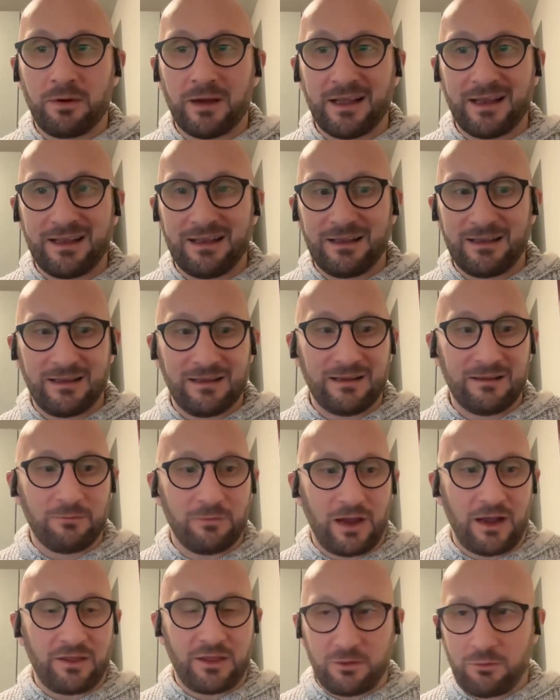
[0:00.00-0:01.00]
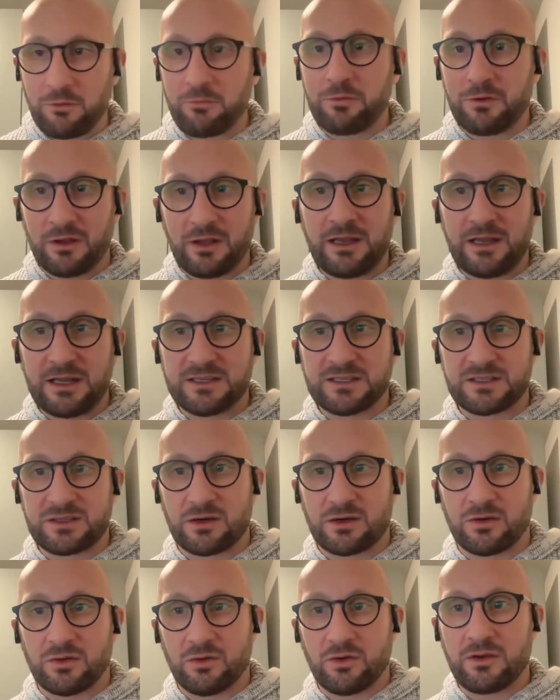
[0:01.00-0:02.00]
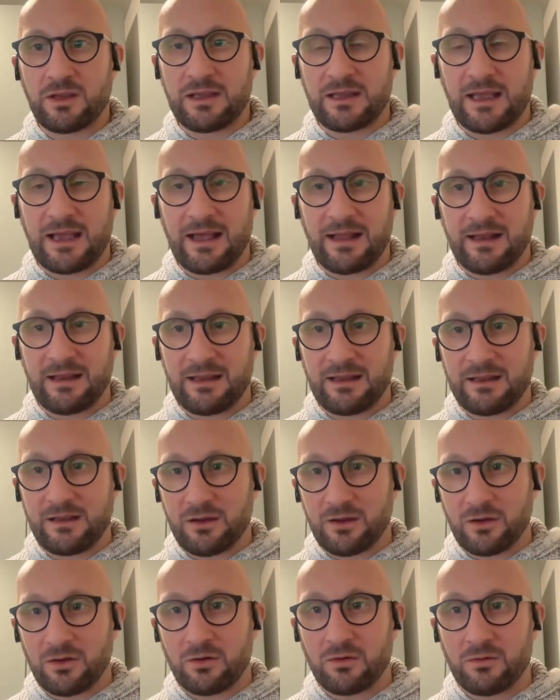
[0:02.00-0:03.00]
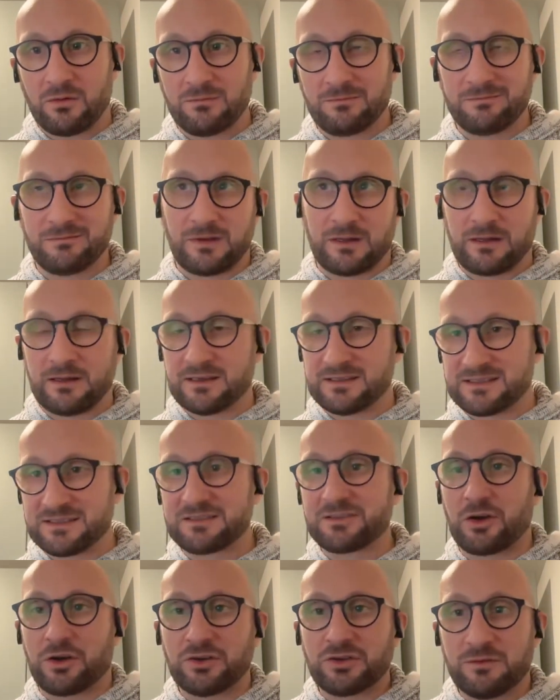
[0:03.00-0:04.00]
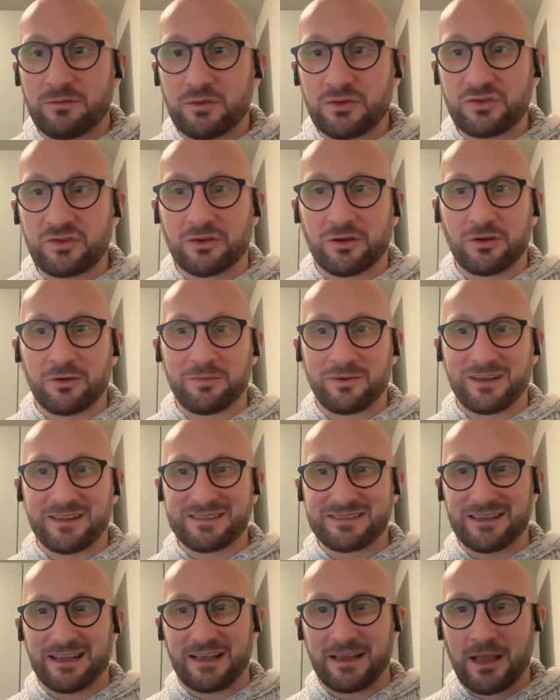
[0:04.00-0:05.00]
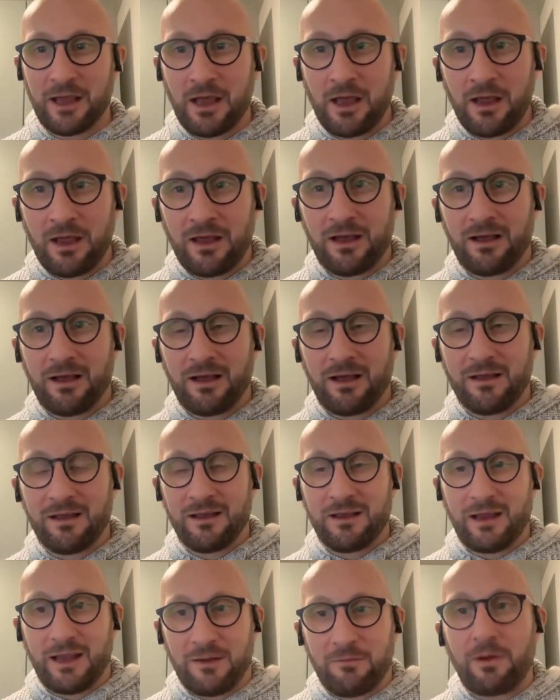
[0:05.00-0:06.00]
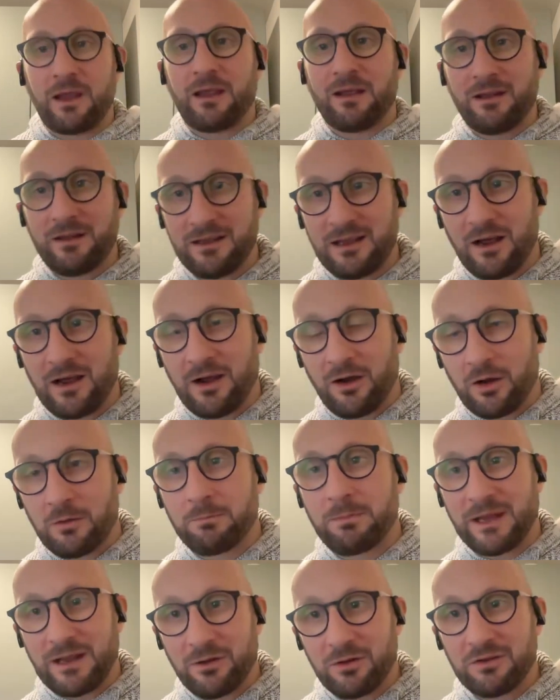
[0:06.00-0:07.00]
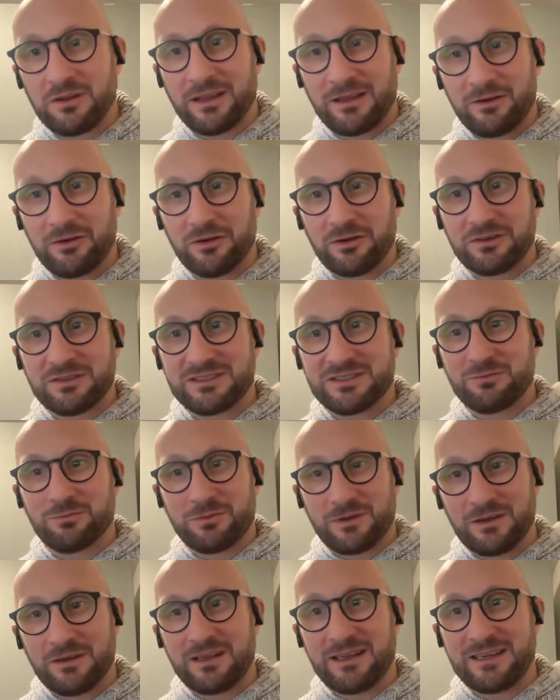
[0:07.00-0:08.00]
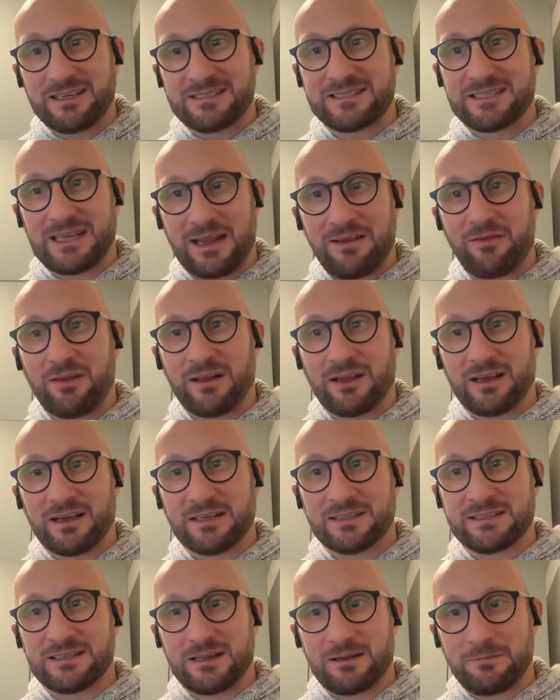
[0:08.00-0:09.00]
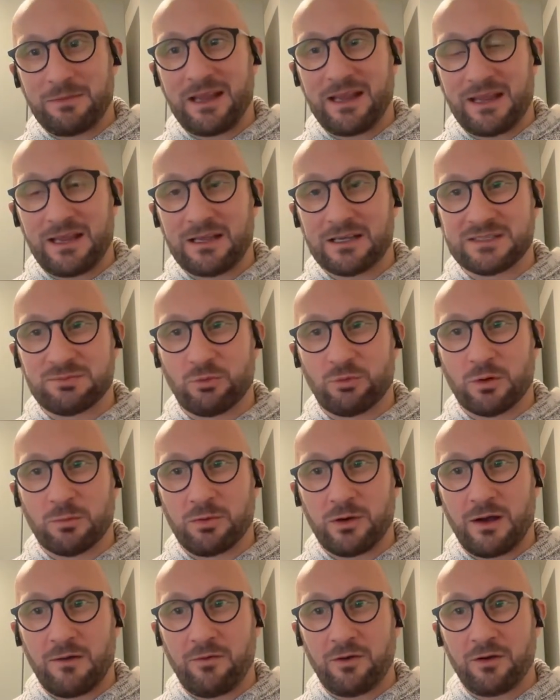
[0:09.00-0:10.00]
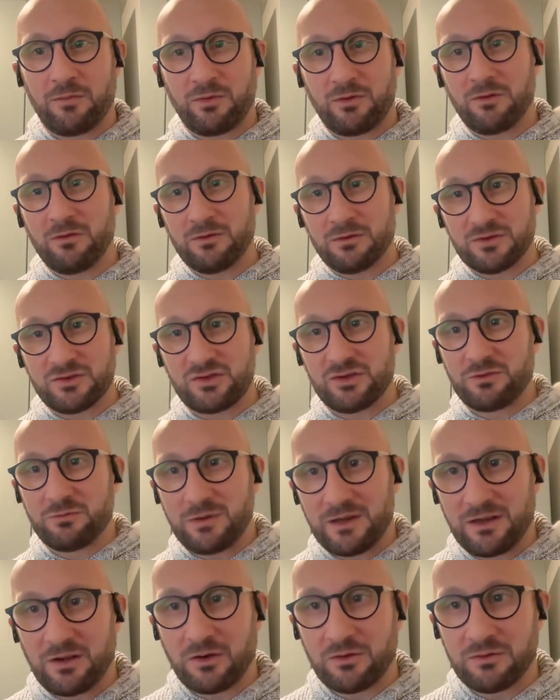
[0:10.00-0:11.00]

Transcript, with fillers: But I think we really need to start looking at it, you know, and this is controversial, but it's like, if, are bigger litters really saving us and making us more profitable, or should we